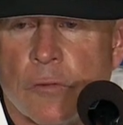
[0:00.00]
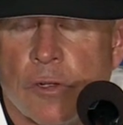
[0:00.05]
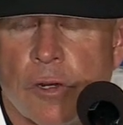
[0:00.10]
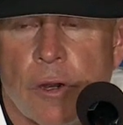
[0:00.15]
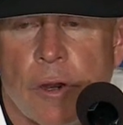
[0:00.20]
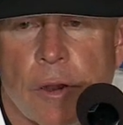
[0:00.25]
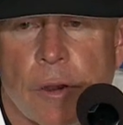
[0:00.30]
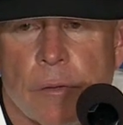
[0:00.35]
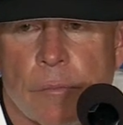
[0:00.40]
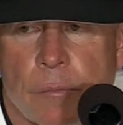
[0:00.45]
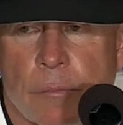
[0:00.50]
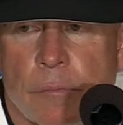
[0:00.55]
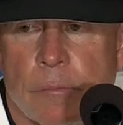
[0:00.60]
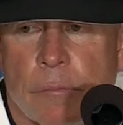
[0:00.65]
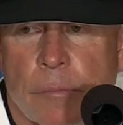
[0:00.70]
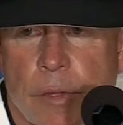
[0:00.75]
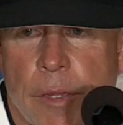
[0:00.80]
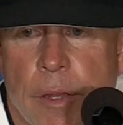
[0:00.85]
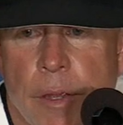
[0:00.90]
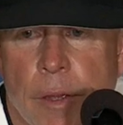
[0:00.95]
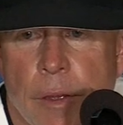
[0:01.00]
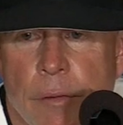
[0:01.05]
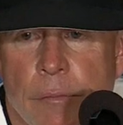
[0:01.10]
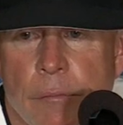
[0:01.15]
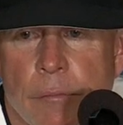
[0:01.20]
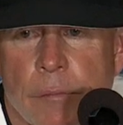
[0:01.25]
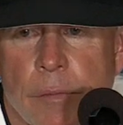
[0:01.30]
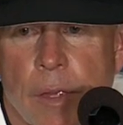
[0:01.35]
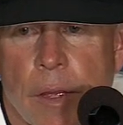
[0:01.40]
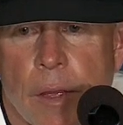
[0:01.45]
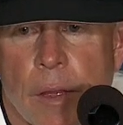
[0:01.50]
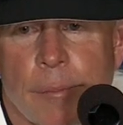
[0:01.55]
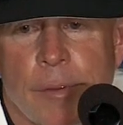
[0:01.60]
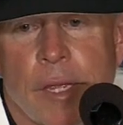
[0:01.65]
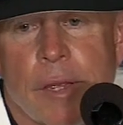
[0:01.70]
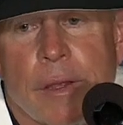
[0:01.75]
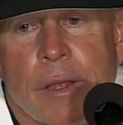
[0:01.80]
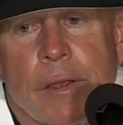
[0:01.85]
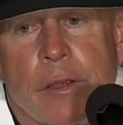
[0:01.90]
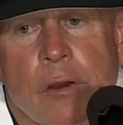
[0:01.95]
Sure. Yeah. I
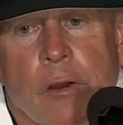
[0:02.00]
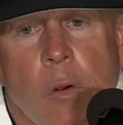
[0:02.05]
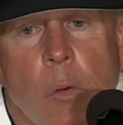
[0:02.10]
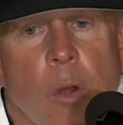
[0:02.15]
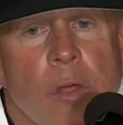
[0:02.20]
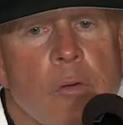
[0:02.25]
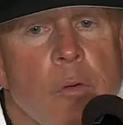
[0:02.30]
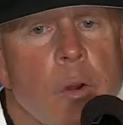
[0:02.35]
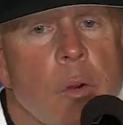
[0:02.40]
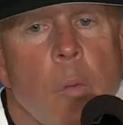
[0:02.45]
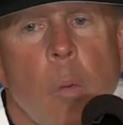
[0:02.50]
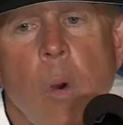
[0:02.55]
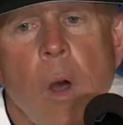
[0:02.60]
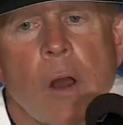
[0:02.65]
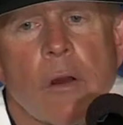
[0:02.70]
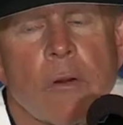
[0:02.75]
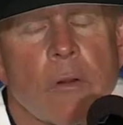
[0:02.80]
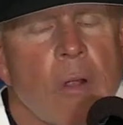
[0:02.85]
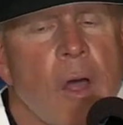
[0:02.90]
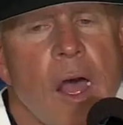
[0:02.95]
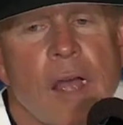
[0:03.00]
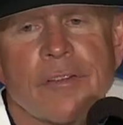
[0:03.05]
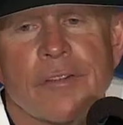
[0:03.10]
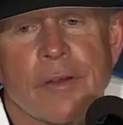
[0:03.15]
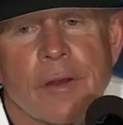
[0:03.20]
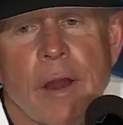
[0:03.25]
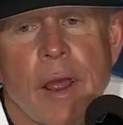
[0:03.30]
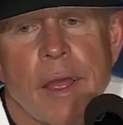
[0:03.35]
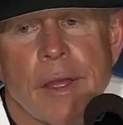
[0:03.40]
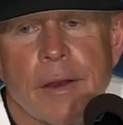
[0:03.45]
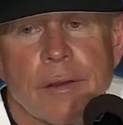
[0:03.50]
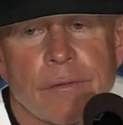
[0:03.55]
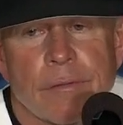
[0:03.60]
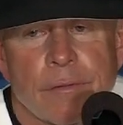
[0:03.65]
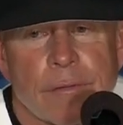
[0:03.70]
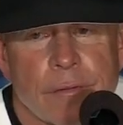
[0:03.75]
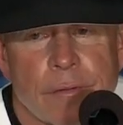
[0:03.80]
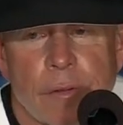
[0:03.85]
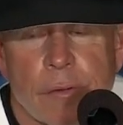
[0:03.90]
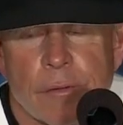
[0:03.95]
mean, whether we won or lost tonight, it's
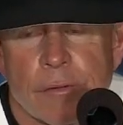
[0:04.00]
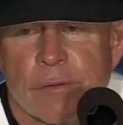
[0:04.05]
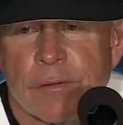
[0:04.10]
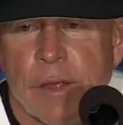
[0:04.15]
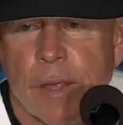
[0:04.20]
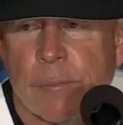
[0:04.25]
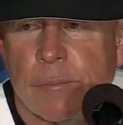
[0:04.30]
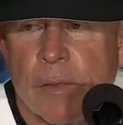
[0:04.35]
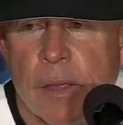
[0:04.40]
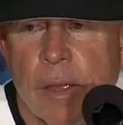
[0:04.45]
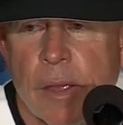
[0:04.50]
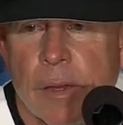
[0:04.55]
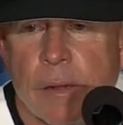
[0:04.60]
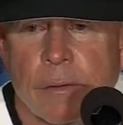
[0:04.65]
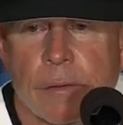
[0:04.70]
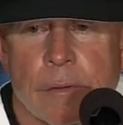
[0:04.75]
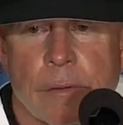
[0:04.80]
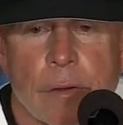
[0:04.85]
still the same thing.